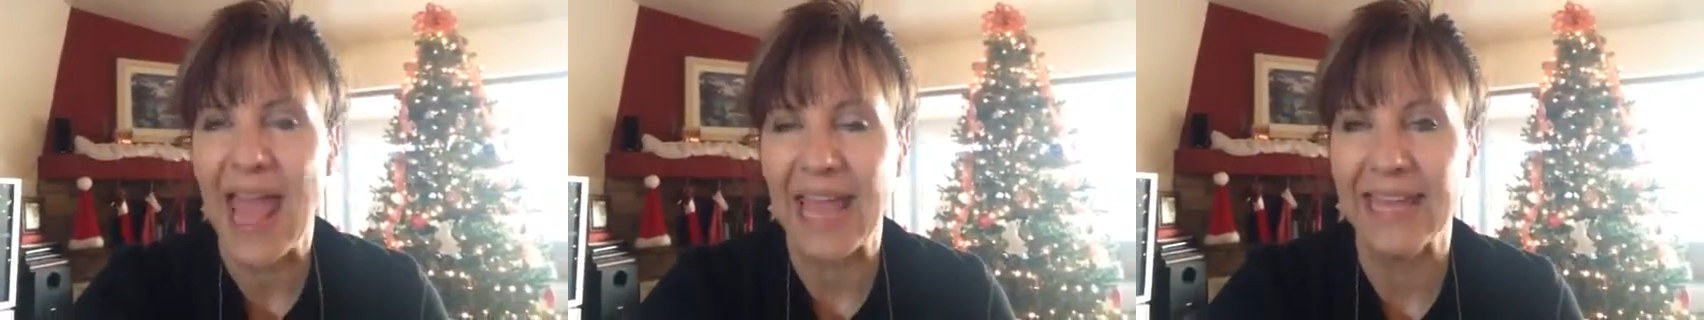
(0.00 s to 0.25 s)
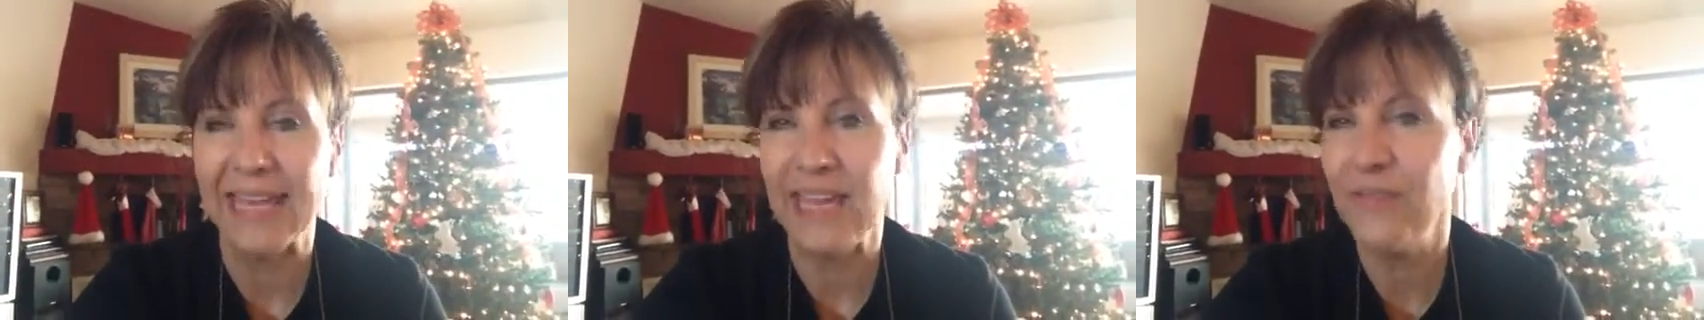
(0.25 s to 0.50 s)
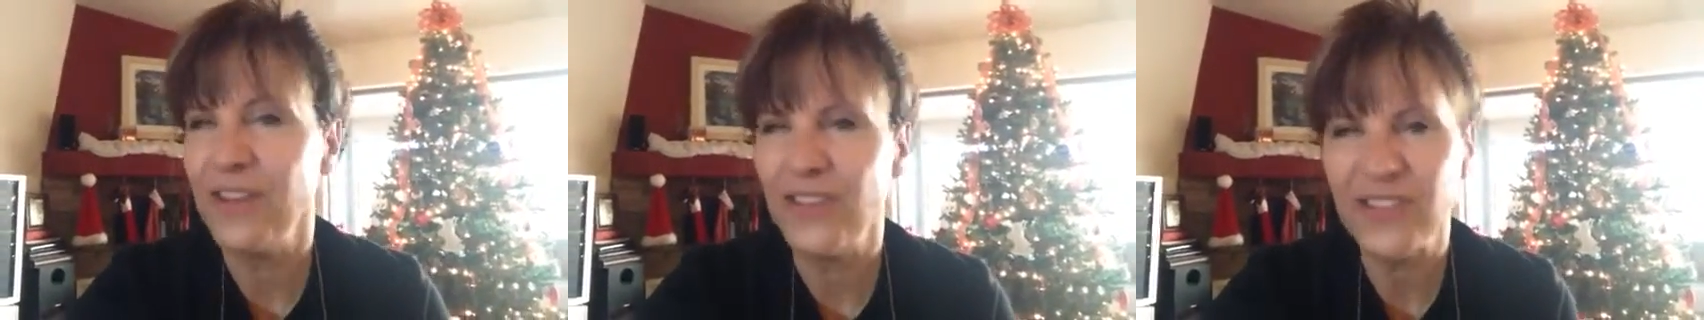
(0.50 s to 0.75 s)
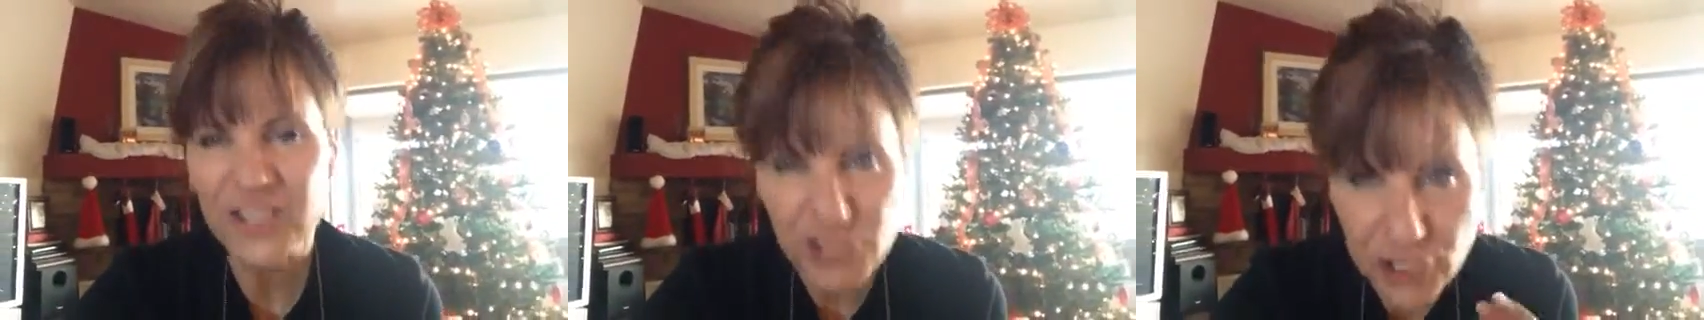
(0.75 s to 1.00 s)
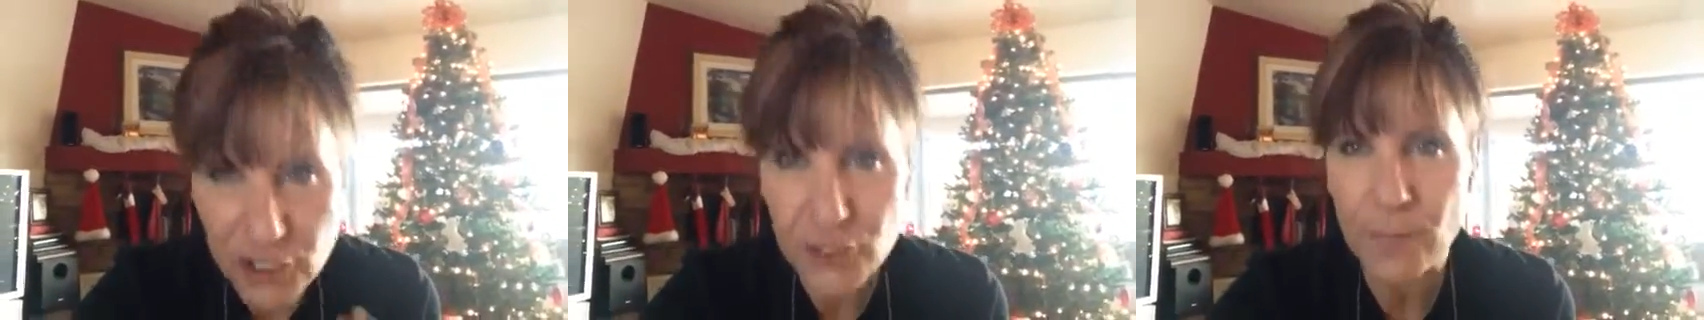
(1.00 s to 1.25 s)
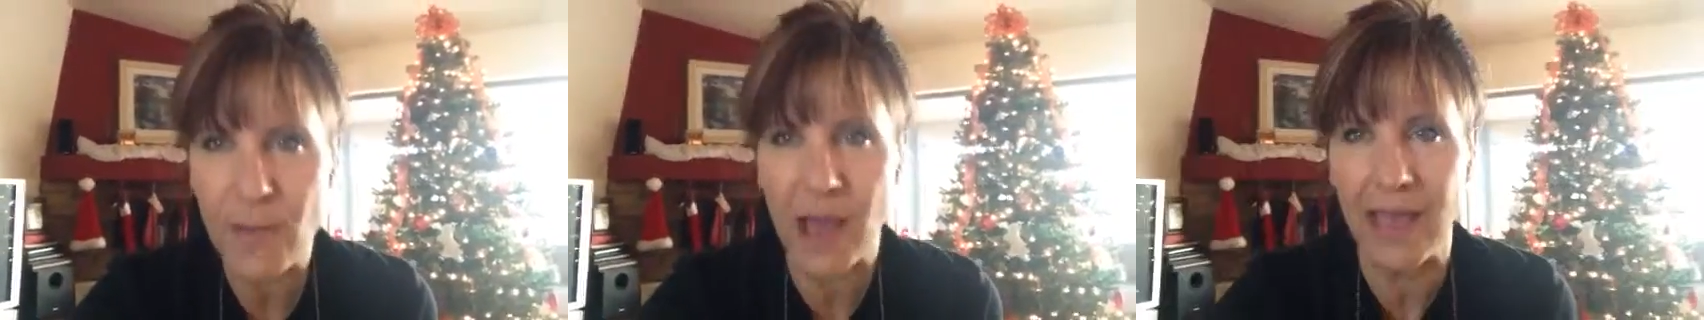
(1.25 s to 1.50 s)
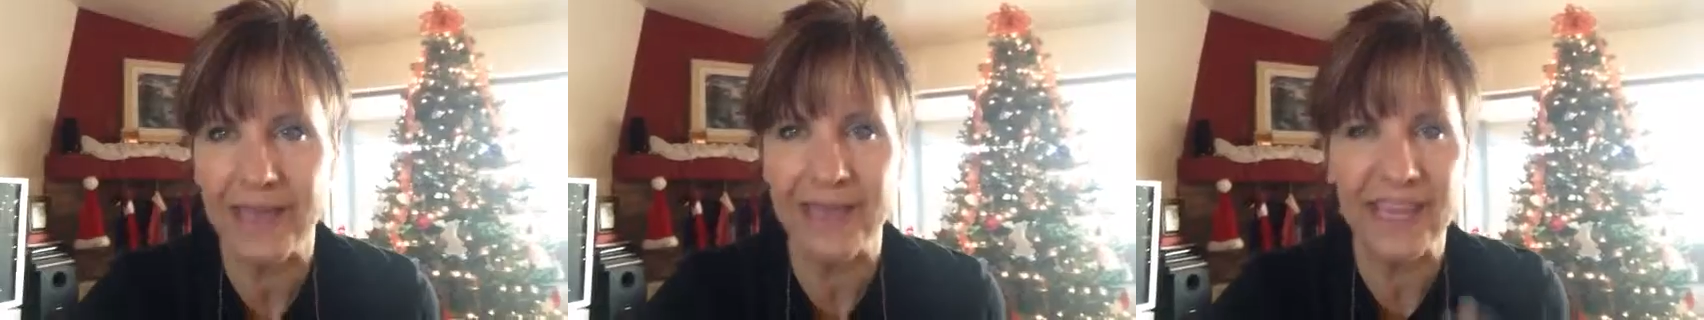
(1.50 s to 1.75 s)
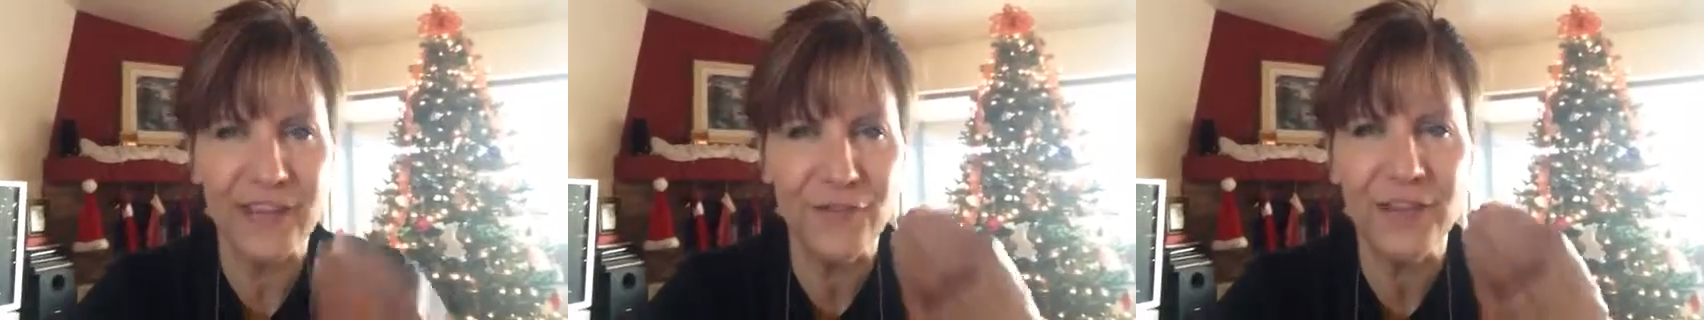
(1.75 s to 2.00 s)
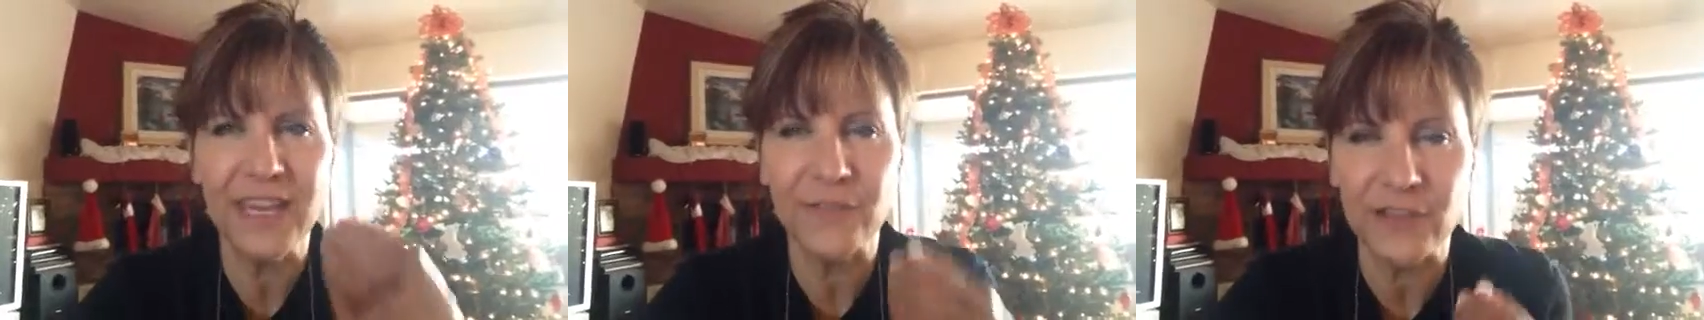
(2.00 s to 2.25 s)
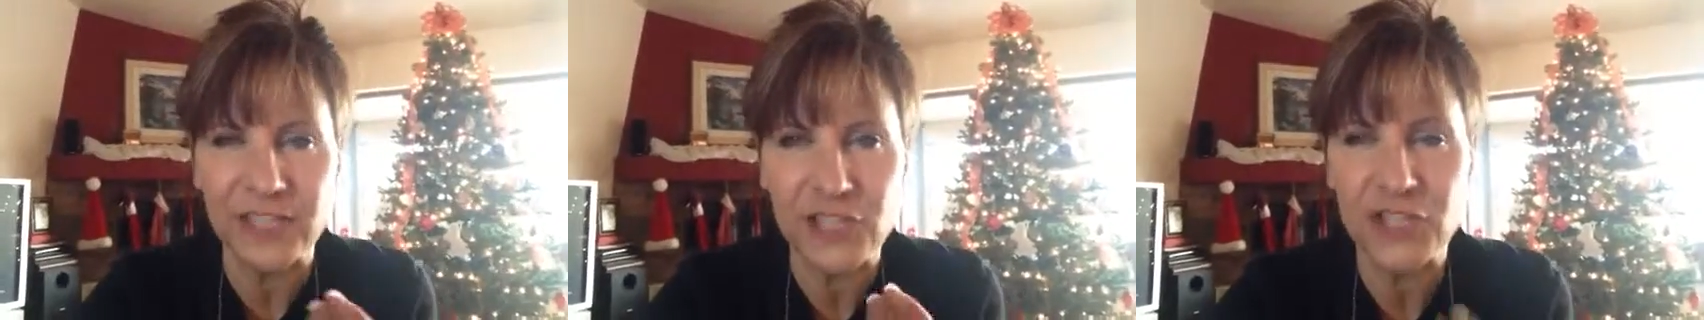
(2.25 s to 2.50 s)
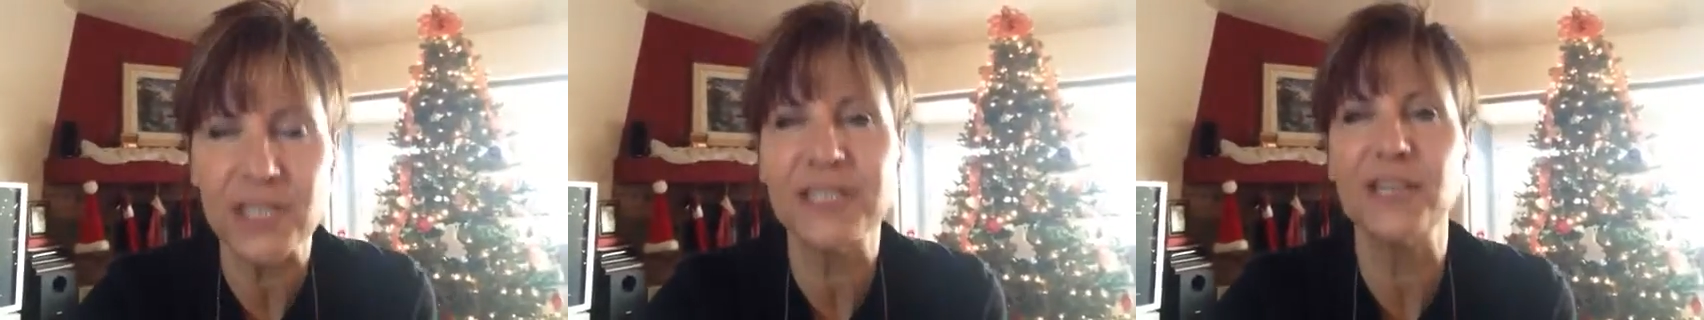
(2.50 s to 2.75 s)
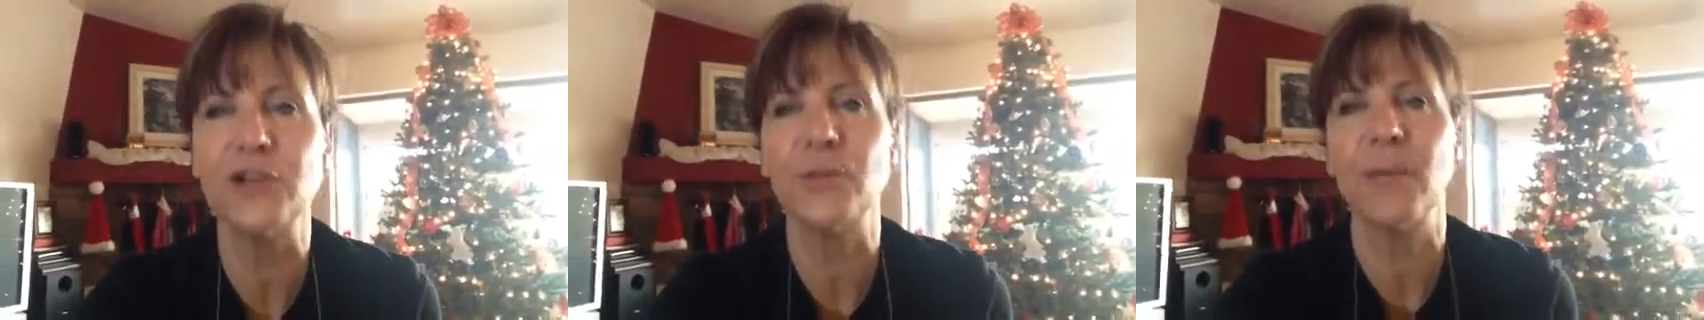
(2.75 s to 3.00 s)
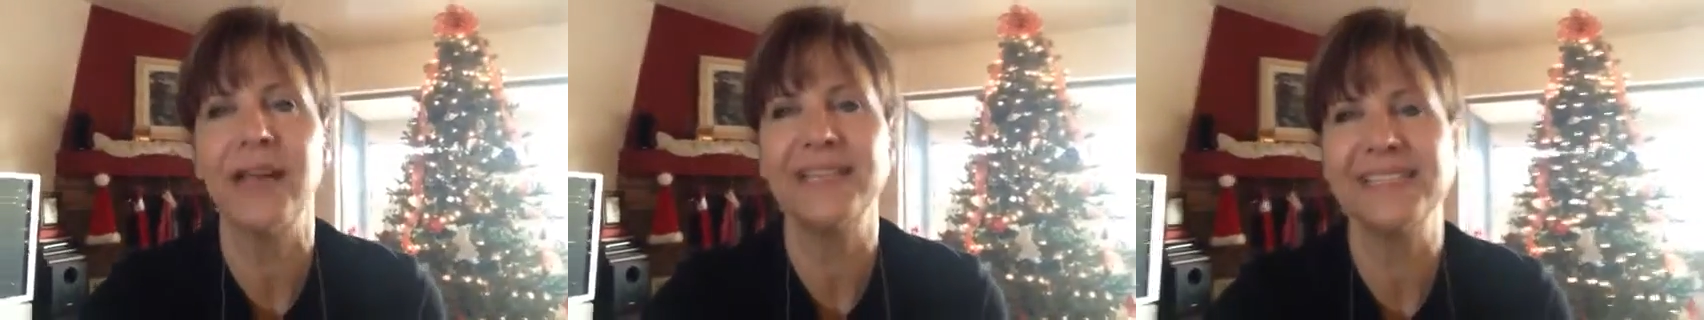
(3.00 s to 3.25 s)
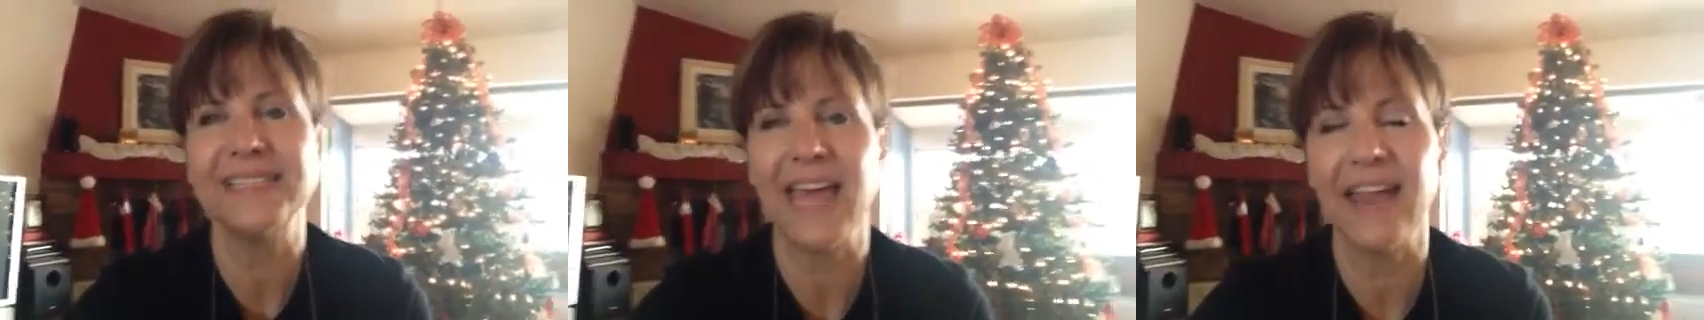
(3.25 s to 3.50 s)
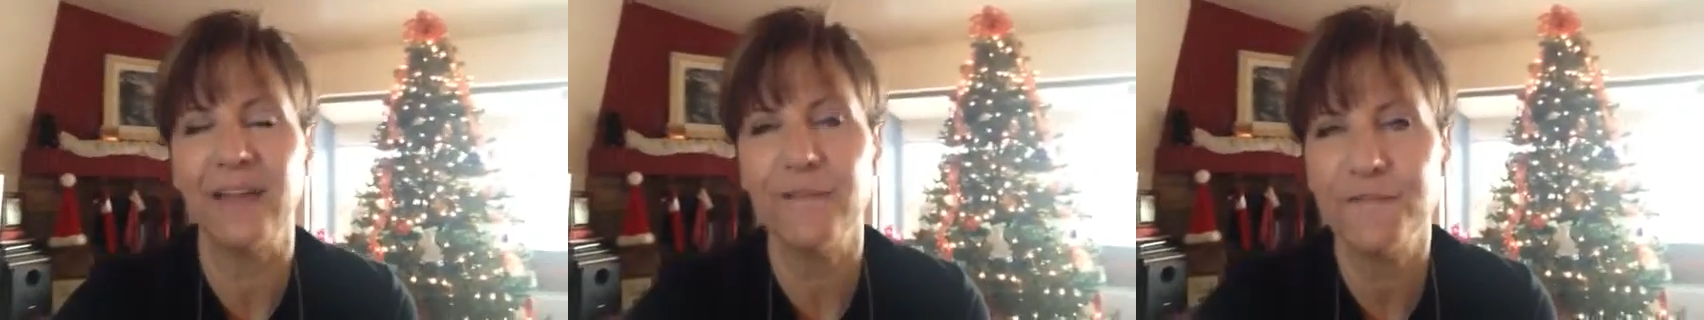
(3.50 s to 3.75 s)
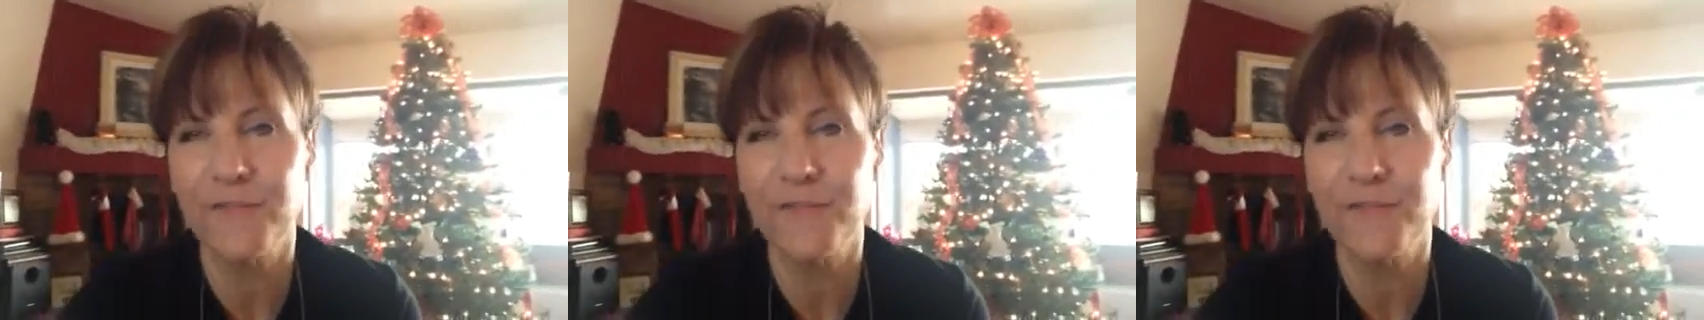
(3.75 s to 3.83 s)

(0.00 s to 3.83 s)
And even if it's just your mind, even if it's just in your mindset,